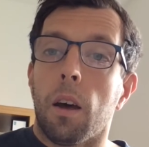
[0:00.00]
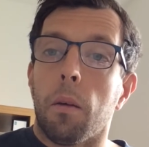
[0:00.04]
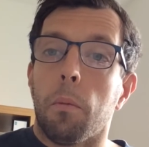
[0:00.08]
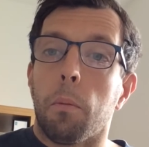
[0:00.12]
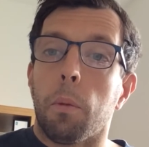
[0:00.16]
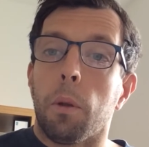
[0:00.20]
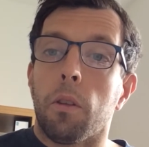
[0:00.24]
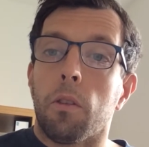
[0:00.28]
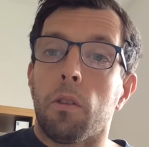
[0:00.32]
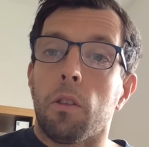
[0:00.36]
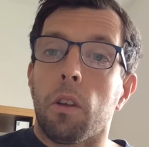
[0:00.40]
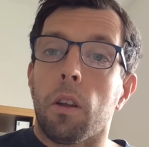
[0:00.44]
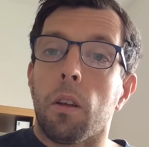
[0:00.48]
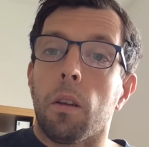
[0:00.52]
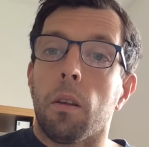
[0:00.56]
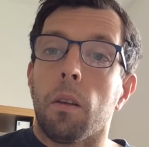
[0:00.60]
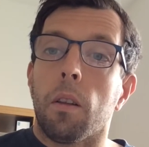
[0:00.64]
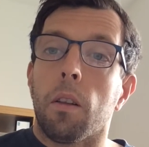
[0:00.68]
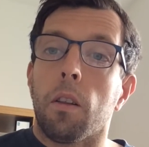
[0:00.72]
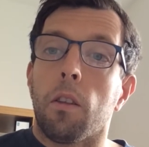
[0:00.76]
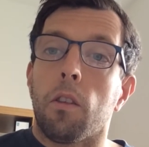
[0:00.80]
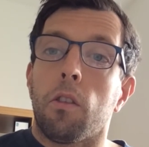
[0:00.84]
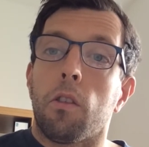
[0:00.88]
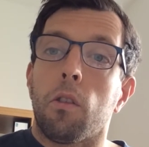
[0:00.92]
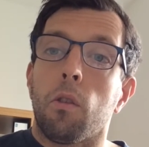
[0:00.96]
been seen
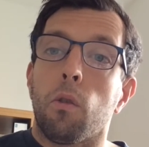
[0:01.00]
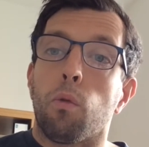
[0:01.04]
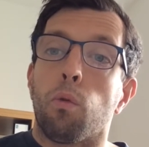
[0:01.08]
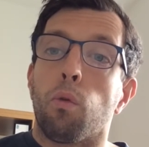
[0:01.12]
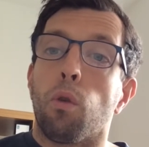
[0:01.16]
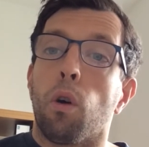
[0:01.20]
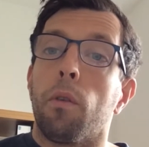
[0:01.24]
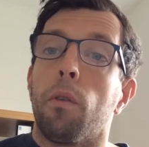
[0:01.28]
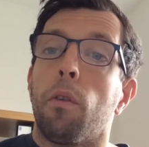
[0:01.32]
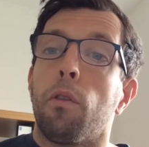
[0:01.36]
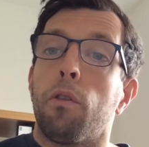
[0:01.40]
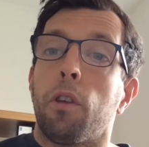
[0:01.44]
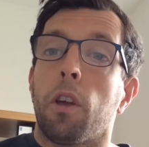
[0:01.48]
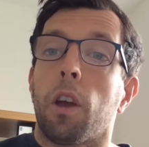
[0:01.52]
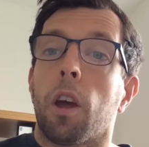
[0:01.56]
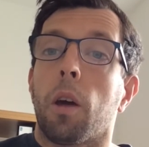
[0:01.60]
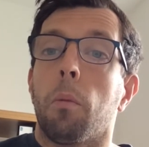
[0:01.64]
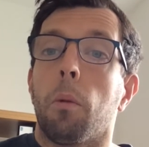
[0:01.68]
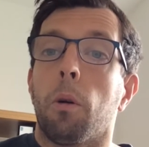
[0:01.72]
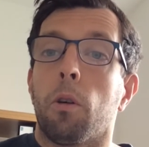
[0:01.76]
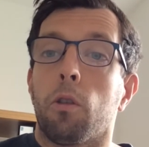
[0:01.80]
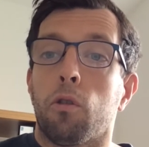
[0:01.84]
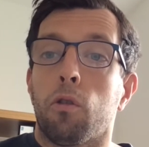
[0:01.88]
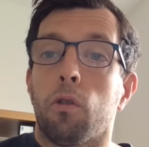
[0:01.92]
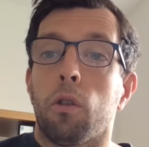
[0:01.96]
in this grove of
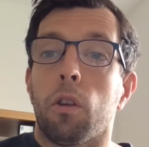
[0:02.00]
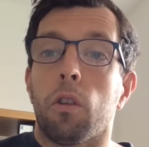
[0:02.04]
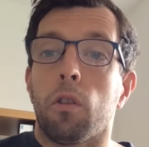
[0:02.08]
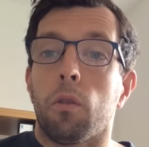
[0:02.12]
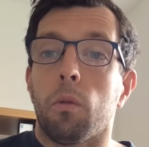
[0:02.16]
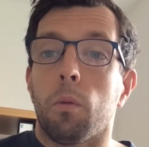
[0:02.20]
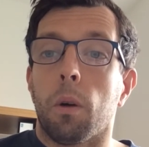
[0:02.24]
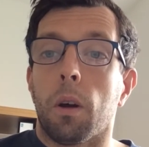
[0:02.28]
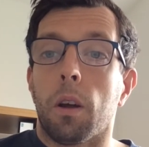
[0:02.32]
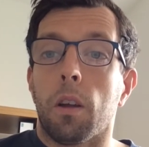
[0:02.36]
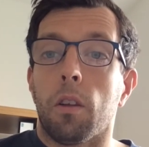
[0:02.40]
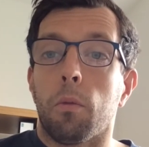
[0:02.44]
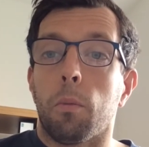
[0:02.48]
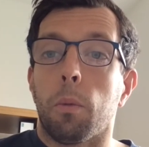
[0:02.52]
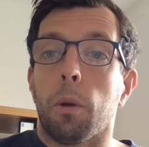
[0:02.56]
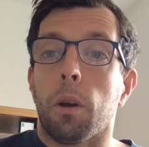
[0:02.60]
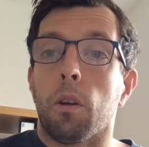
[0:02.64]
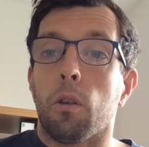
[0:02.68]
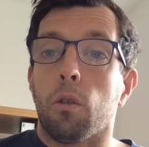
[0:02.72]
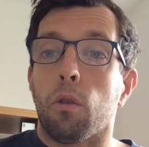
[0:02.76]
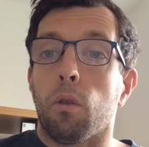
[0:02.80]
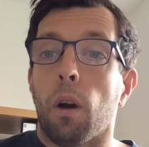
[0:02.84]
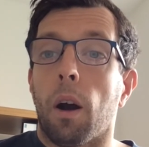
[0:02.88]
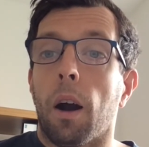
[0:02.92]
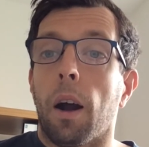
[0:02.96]
sycamore trees where he's been
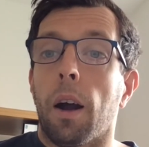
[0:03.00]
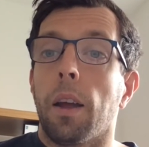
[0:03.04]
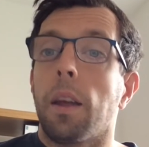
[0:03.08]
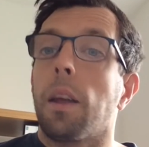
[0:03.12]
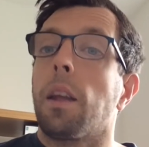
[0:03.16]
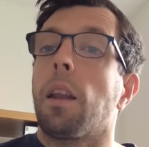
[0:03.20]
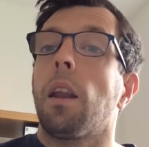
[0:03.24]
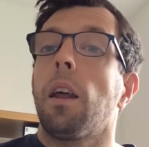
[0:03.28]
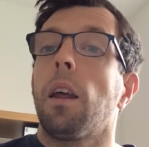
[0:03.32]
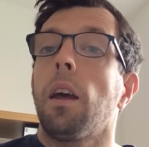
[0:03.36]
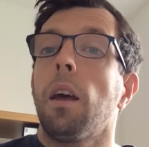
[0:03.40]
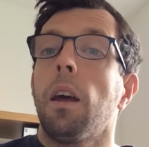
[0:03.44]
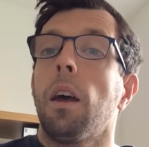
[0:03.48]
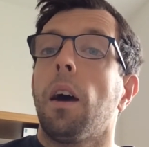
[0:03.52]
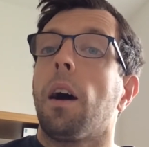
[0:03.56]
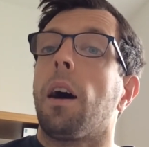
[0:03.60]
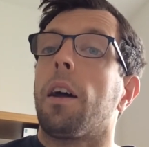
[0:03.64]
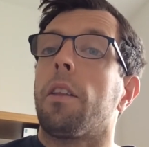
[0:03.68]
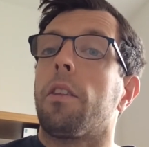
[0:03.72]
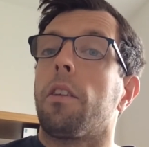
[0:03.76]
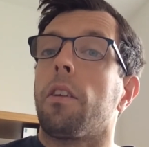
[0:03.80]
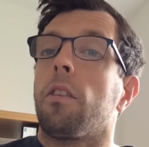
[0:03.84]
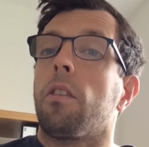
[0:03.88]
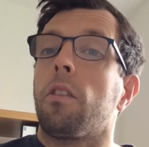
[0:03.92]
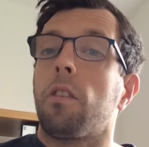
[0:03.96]
crying,
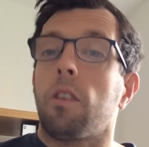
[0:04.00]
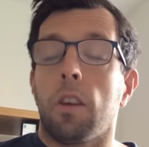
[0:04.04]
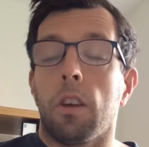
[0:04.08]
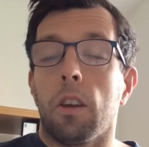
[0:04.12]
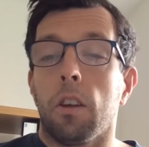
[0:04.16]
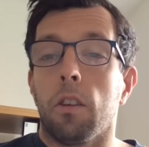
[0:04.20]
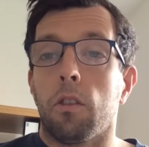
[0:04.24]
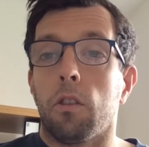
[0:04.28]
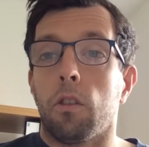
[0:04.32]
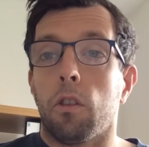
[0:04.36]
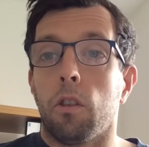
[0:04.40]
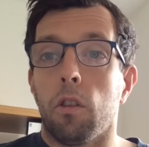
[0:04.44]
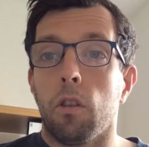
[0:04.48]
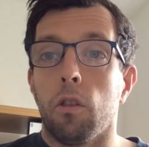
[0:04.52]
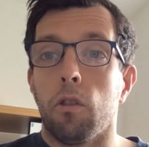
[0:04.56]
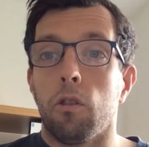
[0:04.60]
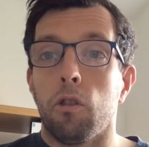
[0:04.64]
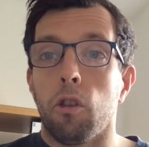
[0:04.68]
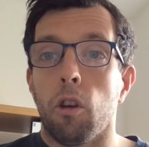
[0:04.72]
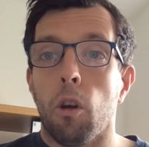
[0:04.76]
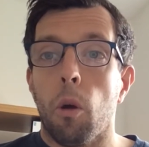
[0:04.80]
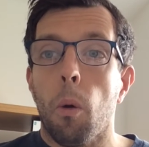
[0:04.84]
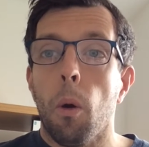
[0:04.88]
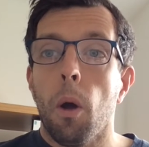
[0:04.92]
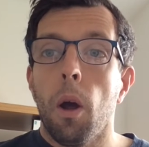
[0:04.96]
adding tears to the
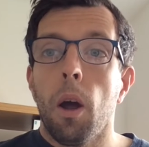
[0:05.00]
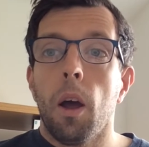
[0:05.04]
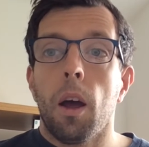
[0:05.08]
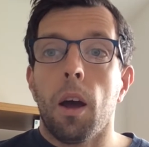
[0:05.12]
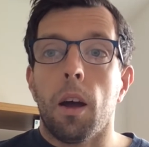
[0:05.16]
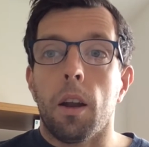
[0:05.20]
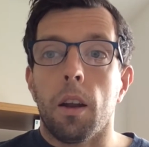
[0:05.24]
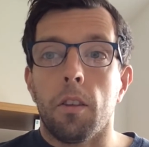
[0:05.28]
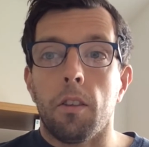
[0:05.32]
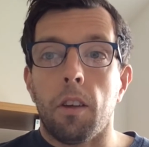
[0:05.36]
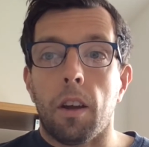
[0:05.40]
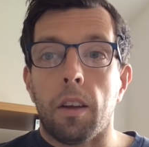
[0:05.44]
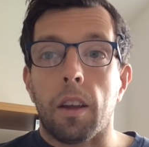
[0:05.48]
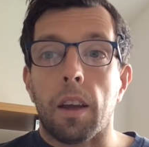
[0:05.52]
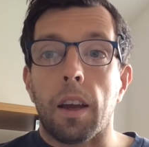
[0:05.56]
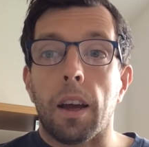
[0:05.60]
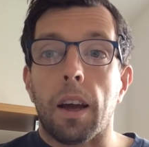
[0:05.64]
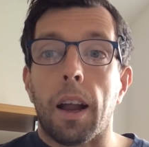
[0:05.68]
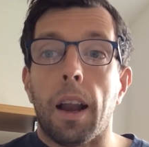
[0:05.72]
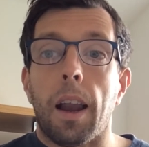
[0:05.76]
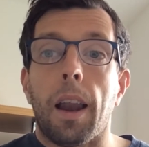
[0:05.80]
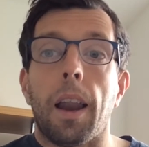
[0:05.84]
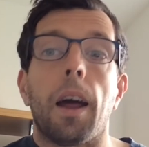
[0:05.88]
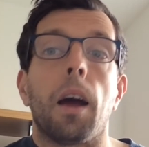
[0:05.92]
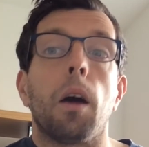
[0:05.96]
dew, and he's adding
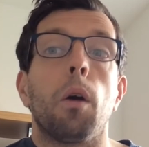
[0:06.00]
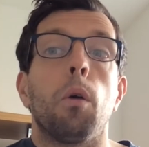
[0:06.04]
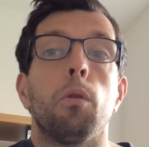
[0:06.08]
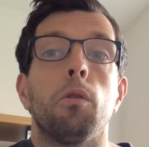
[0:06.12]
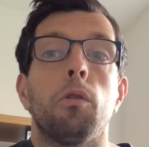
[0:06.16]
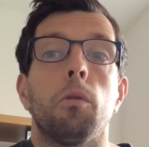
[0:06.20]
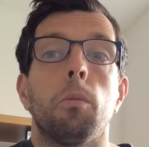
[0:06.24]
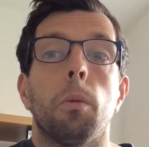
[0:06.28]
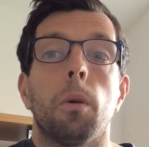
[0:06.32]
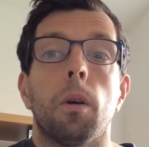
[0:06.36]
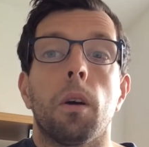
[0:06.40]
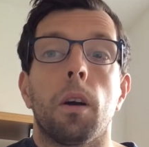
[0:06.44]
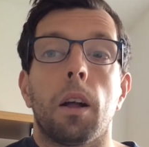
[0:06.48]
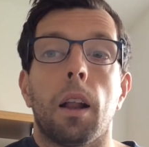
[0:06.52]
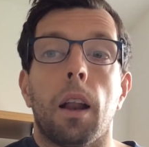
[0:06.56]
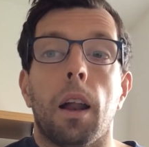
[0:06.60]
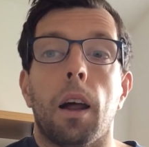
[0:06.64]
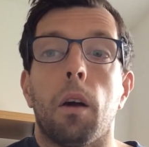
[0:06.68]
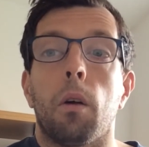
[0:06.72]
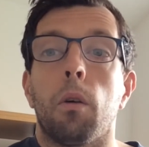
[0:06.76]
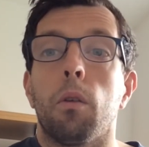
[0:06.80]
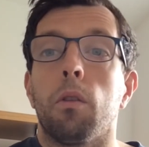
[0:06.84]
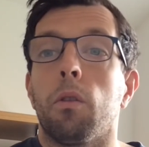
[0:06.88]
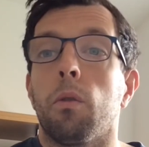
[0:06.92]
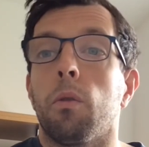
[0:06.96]
clouds upon
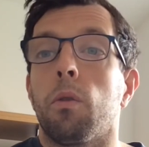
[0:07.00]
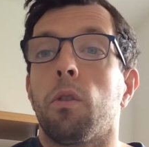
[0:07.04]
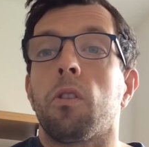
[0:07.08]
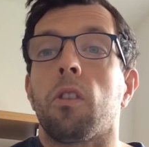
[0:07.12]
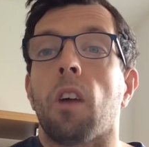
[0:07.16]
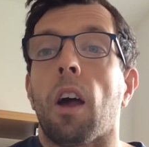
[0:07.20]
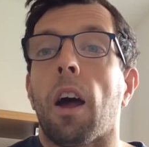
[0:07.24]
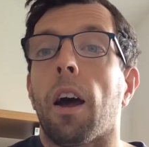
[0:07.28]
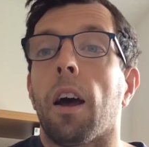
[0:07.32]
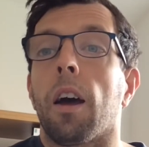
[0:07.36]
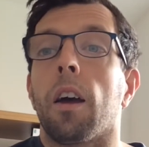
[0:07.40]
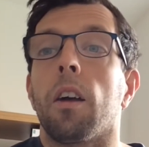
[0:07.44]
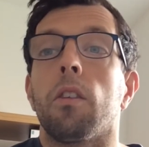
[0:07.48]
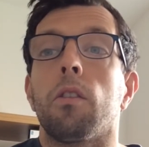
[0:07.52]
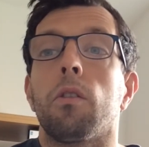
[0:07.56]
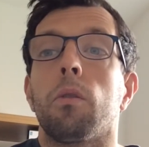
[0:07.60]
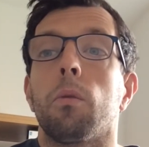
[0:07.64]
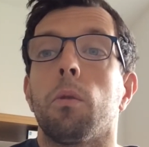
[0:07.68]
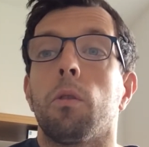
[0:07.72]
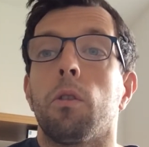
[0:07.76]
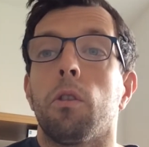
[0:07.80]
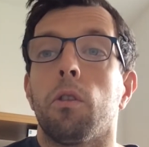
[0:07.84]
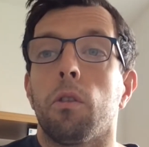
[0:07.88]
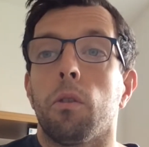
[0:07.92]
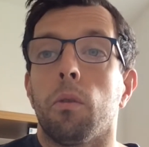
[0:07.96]
clouds of sighs,
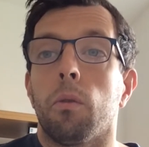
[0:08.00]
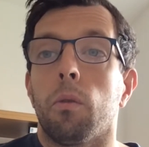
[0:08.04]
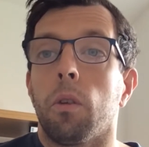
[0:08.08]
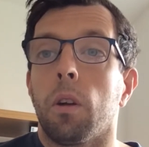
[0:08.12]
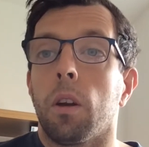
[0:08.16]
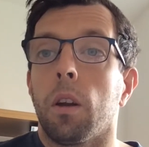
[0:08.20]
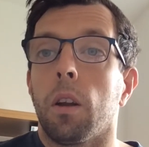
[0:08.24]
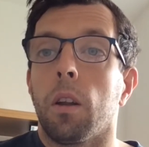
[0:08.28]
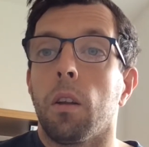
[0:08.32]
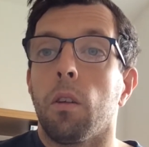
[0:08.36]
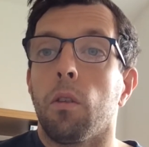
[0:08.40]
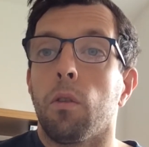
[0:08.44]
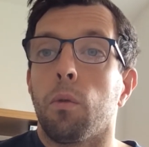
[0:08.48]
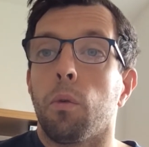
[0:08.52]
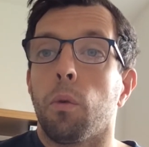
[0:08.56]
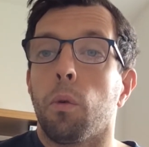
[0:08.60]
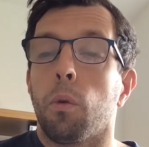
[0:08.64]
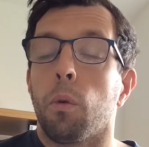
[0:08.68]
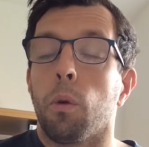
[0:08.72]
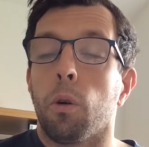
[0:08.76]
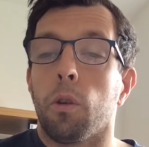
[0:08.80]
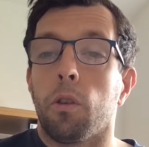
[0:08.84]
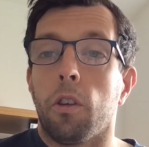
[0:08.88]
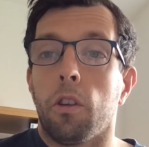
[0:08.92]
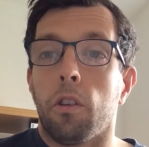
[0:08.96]
which is a really useful
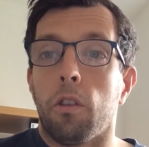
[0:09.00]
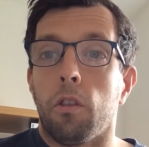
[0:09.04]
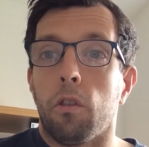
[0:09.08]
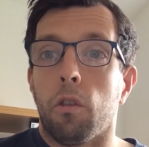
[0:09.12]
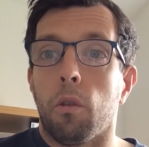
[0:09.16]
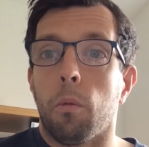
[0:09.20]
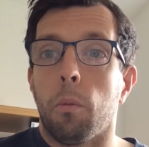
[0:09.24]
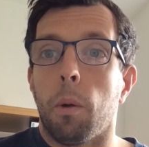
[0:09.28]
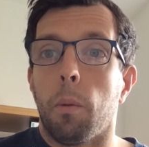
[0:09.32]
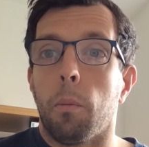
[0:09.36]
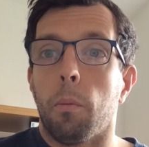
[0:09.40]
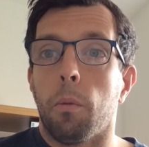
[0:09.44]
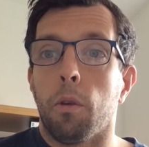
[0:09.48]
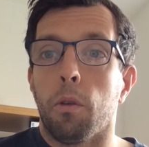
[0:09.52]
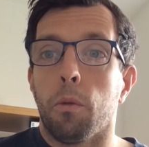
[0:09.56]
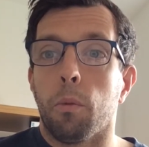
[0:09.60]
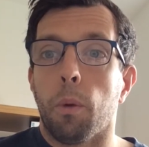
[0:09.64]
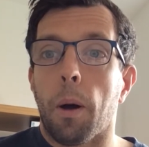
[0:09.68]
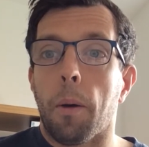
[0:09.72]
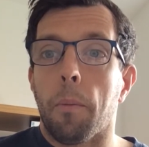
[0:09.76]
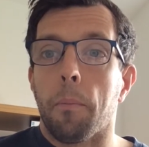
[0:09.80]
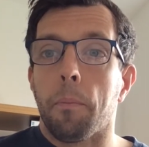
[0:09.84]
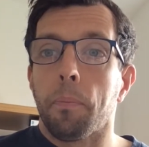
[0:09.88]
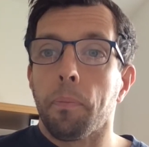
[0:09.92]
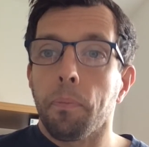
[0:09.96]
quotation to remember as
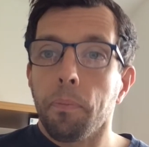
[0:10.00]
well.